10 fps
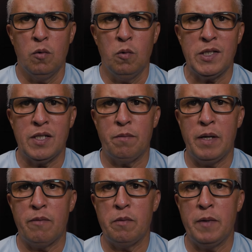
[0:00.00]
What's up,
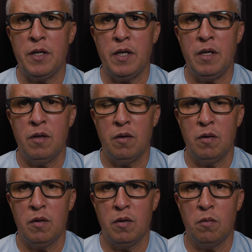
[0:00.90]
everybody?
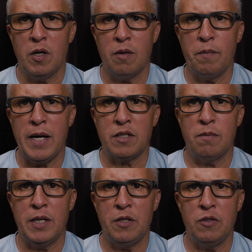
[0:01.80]
Welcome back to
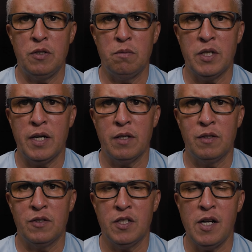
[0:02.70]
my YouTube
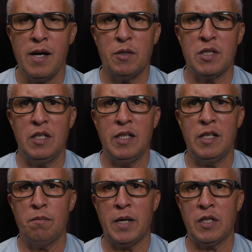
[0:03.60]
channel. Today I was
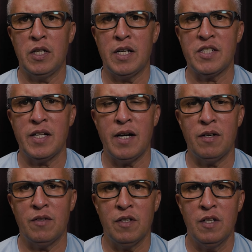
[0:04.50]
cleaning my closet
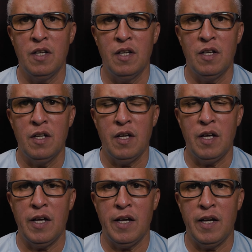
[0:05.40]
out
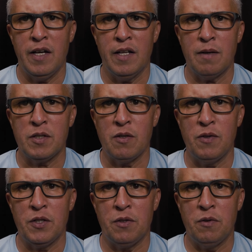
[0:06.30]
and I was
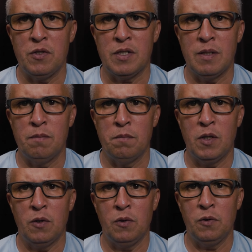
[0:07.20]
going through some
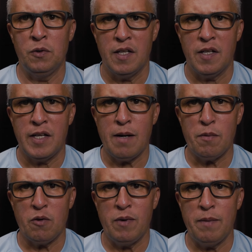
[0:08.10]
old
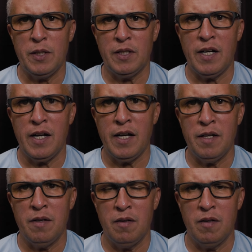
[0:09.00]
camera equipment that
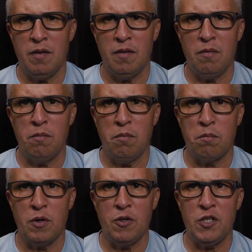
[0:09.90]
I
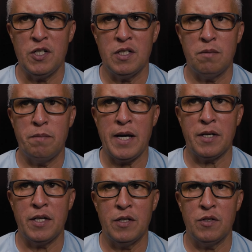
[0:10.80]
purchased
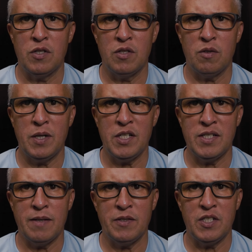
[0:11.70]
back in
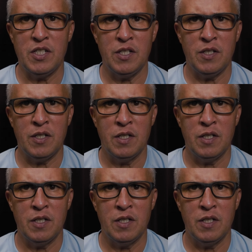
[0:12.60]
2017.